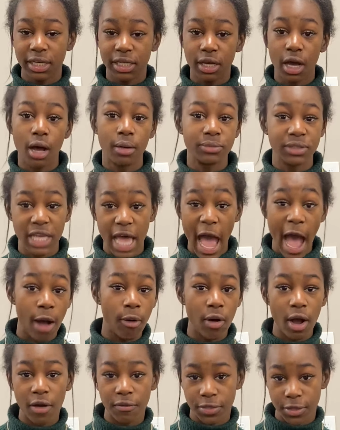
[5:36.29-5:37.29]
comes out
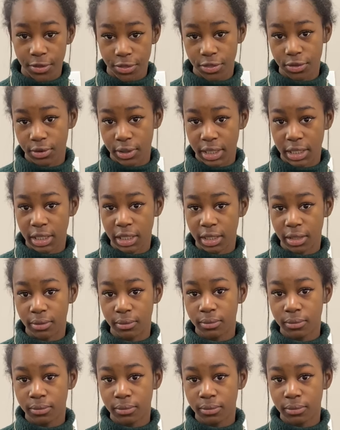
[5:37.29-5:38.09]
of the 3D